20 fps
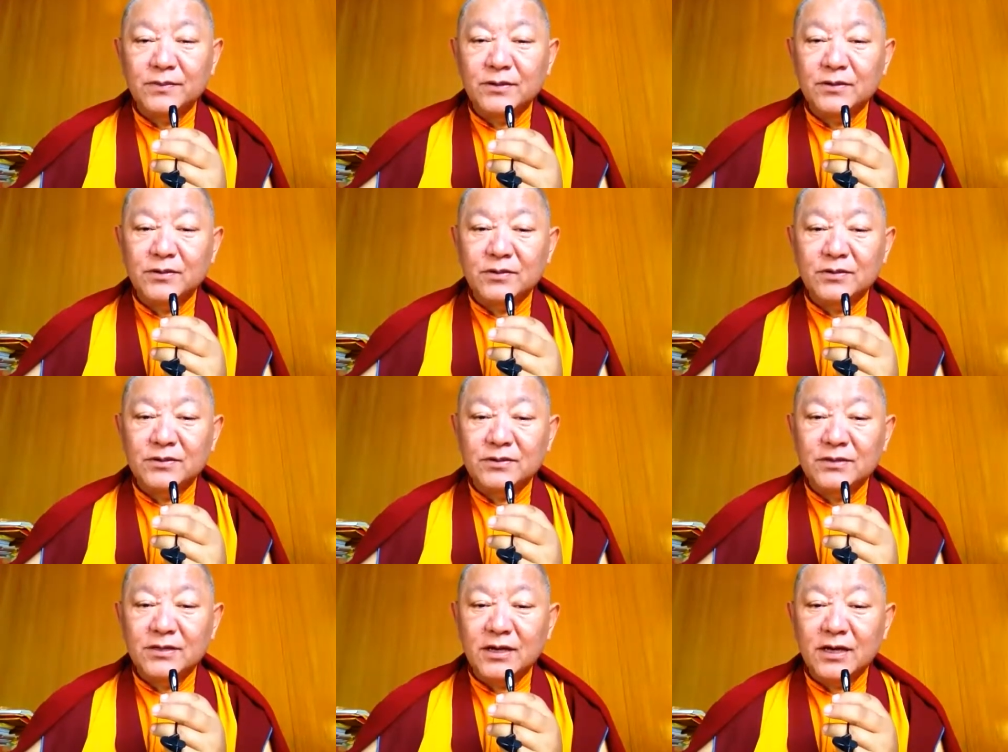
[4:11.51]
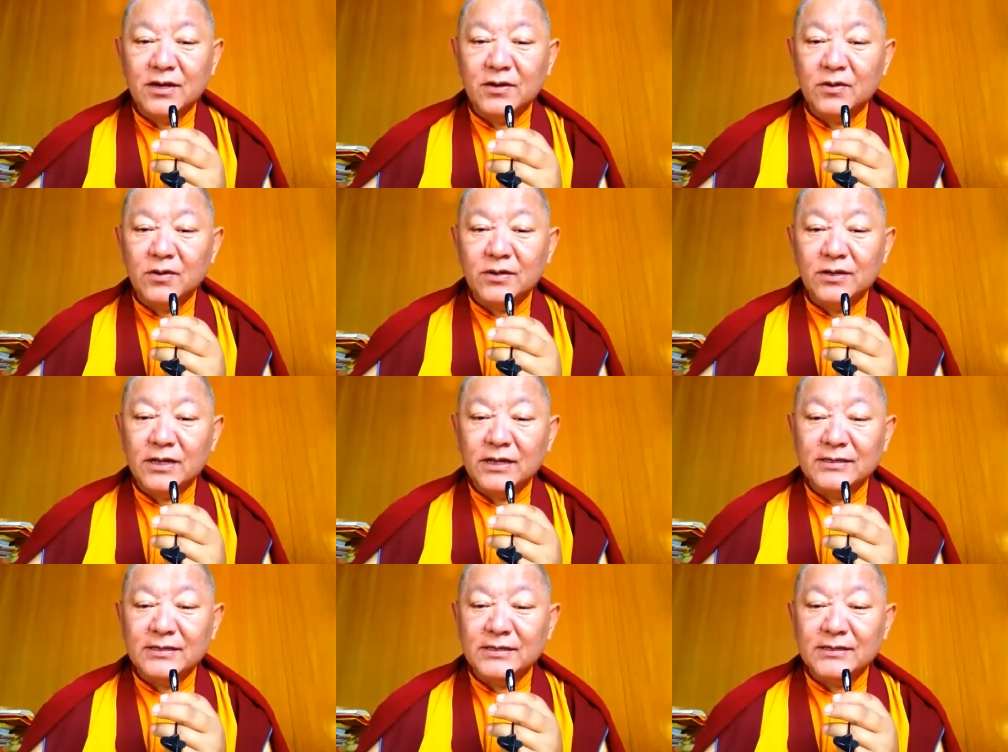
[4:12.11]
because they are not
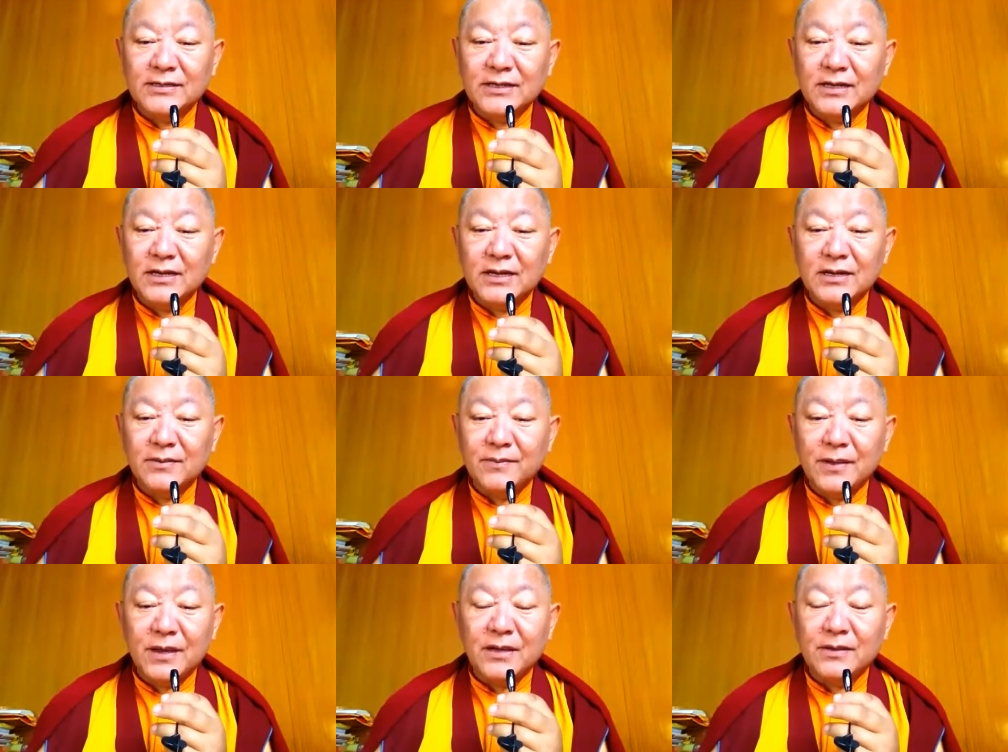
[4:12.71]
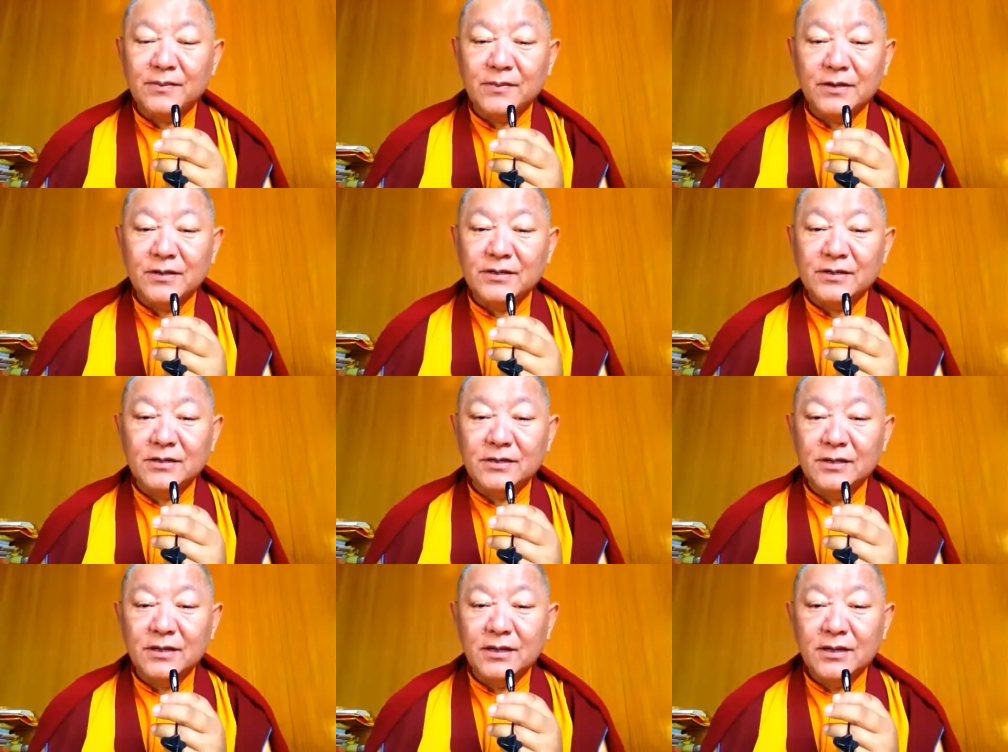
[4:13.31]
necessarily bad,
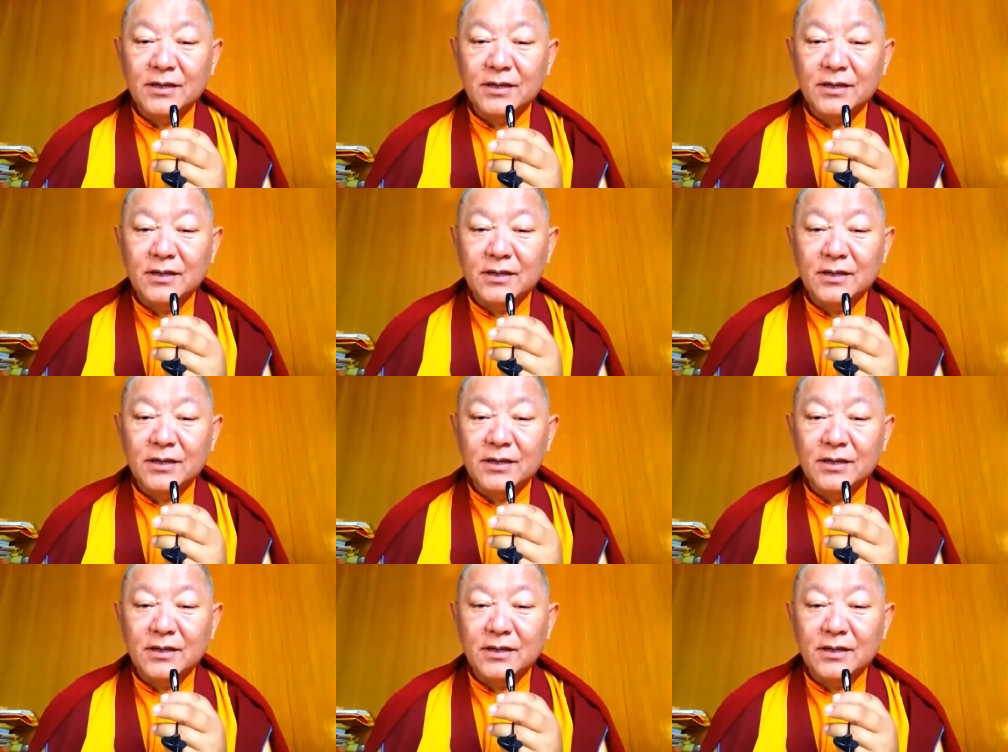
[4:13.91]
but